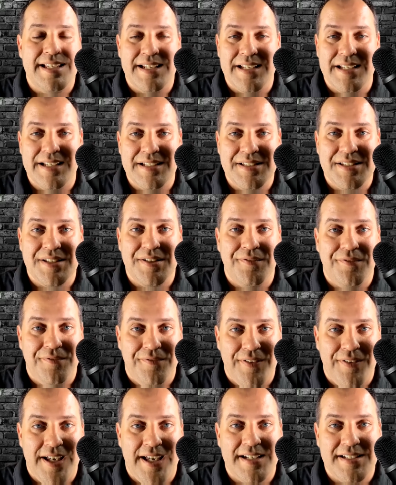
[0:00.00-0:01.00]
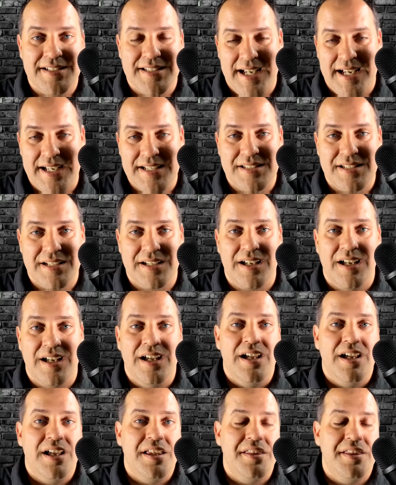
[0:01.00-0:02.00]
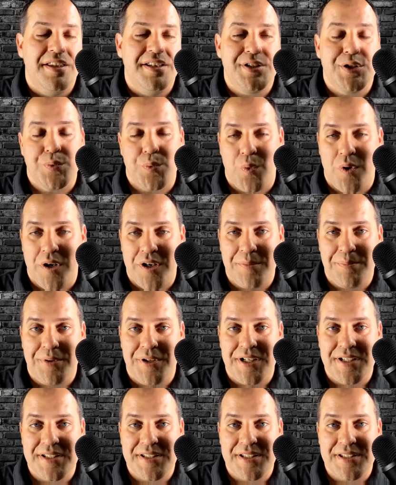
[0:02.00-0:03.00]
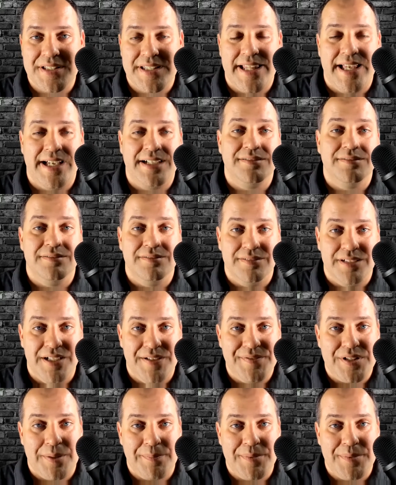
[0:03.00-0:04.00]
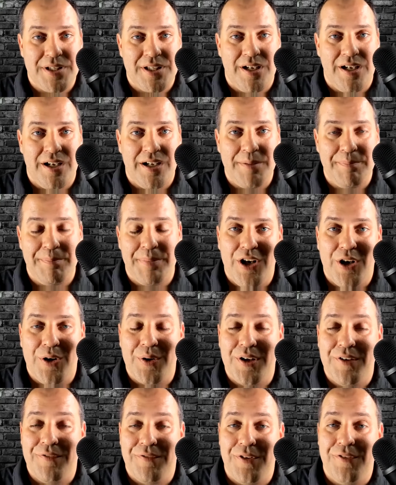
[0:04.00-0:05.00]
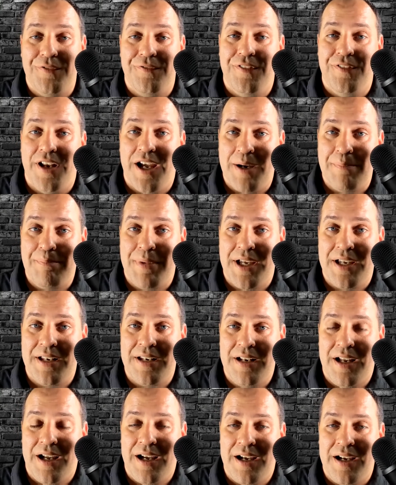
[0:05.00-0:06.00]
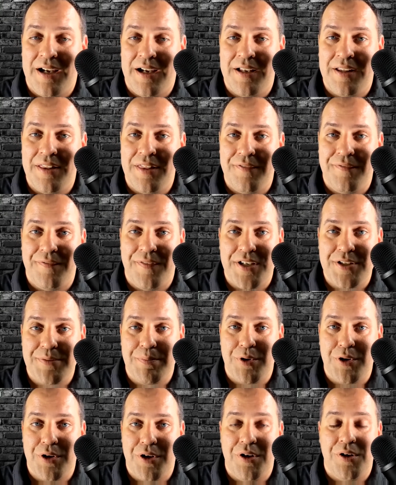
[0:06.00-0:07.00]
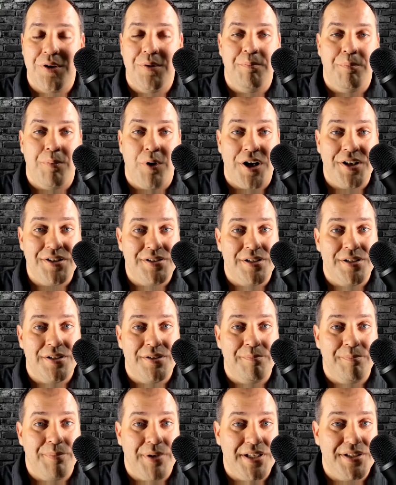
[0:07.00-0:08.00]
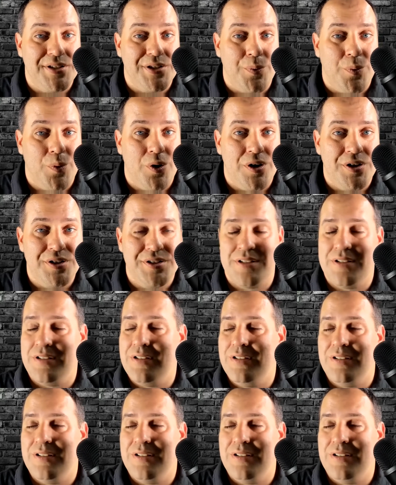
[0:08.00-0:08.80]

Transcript: it is fantastic. This is one of the places that lives up to the hype. If you've not been on the Facebook Boston Pizza Wars,